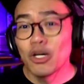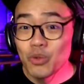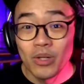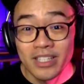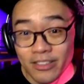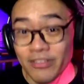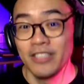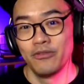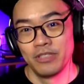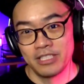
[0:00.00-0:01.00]
How do I
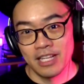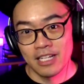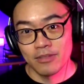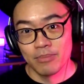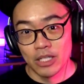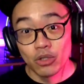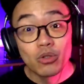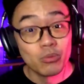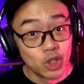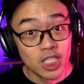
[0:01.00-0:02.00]
even restart my
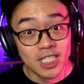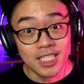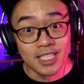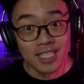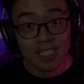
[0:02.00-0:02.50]
YouTube journey?